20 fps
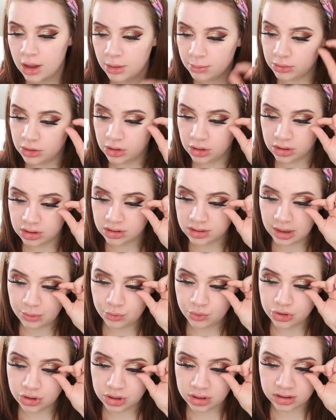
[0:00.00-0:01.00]
because they
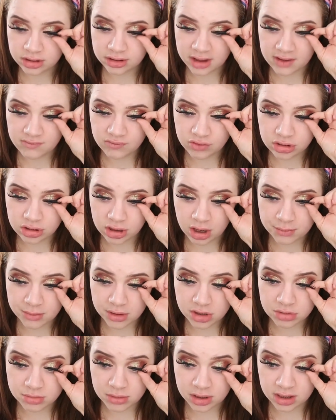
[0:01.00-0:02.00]
will just save you so
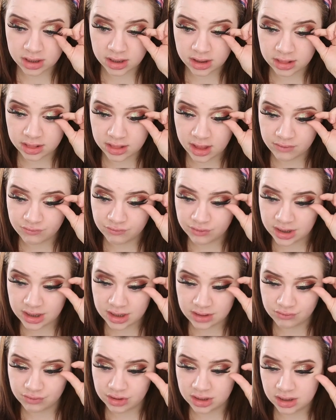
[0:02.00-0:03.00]
much money. They're
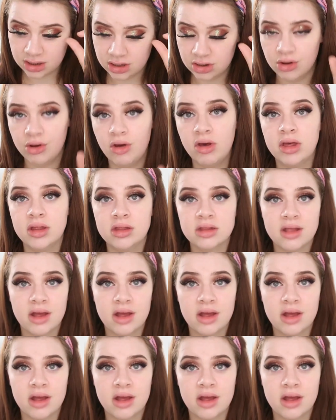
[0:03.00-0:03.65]
really, really nice.